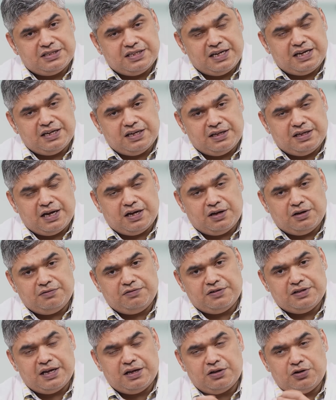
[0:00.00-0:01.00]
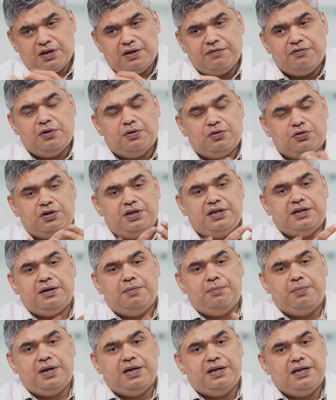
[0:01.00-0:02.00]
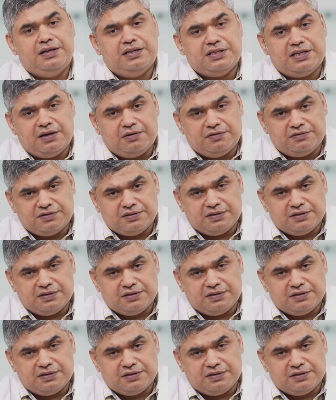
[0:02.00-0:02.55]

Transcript: taken care of, then you have to treat the blood itself.